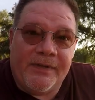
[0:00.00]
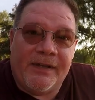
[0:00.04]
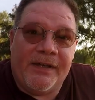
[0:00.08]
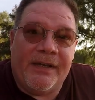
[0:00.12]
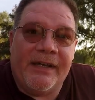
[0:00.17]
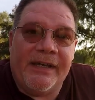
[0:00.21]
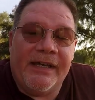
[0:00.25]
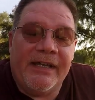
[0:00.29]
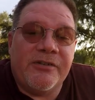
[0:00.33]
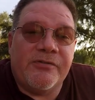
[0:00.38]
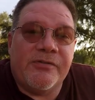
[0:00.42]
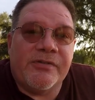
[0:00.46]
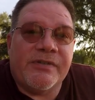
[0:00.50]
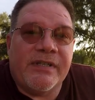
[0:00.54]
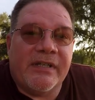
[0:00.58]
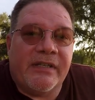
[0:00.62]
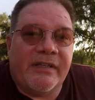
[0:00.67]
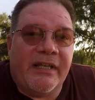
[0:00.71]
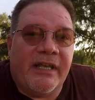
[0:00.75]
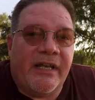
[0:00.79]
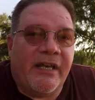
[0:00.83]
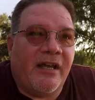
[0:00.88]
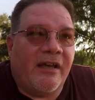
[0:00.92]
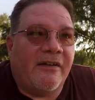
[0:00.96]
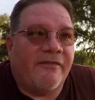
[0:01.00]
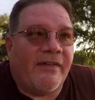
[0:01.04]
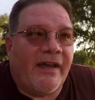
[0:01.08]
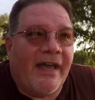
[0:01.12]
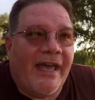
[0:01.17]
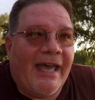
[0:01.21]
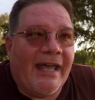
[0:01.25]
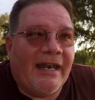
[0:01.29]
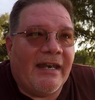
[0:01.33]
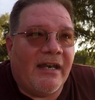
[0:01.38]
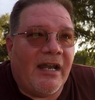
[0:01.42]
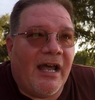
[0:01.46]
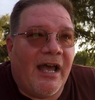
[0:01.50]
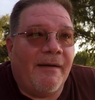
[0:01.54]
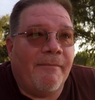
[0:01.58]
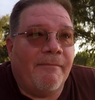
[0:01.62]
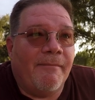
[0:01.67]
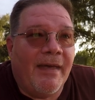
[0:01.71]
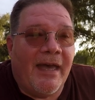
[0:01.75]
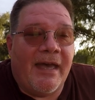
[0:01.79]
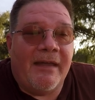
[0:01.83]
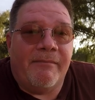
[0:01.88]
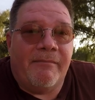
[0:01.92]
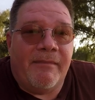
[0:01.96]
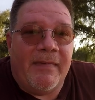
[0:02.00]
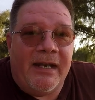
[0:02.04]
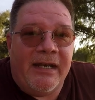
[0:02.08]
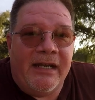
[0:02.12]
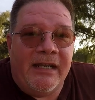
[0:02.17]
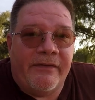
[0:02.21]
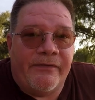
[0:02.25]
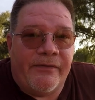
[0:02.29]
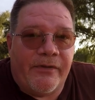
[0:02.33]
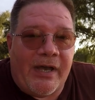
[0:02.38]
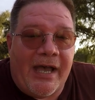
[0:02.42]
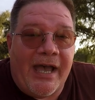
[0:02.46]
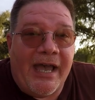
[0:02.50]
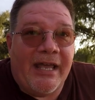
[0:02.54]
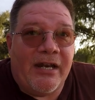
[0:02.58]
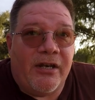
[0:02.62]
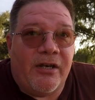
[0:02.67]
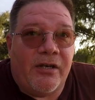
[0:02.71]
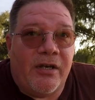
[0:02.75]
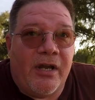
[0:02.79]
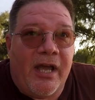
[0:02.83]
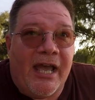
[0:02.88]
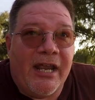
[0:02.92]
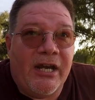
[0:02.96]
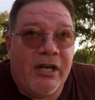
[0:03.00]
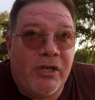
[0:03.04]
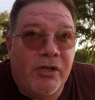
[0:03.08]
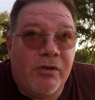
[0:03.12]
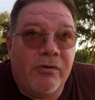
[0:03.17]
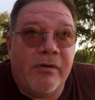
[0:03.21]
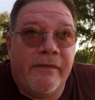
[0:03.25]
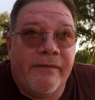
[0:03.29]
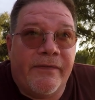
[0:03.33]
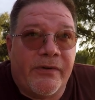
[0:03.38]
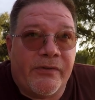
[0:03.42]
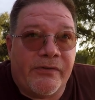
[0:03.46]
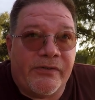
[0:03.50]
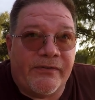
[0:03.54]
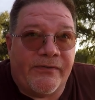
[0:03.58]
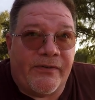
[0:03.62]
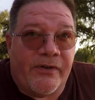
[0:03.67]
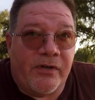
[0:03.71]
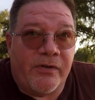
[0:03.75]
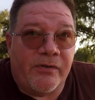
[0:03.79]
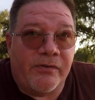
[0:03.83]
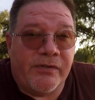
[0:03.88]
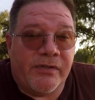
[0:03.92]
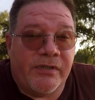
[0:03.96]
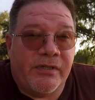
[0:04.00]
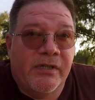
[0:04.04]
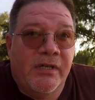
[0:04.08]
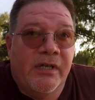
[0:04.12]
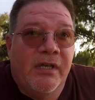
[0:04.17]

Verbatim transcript: Uh, interestingly enough, I had not met many of the, I had, I knew of those folks